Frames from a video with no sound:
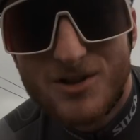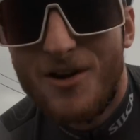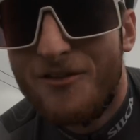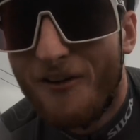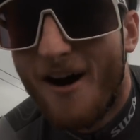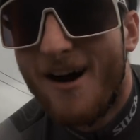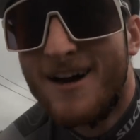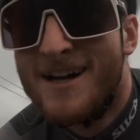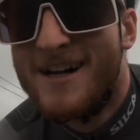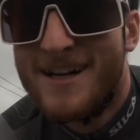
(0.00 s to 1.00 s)
So far,
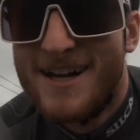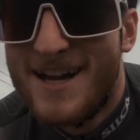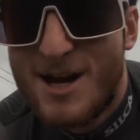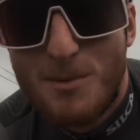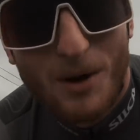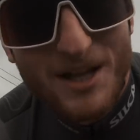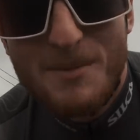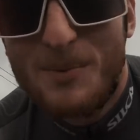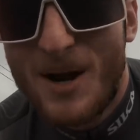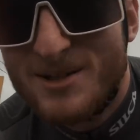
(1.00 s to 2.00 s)
pretty
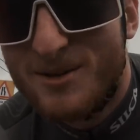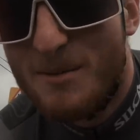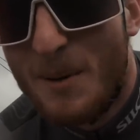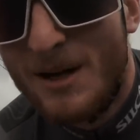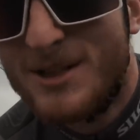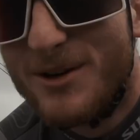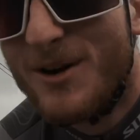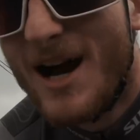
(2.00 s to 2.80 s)
impressed with the bottle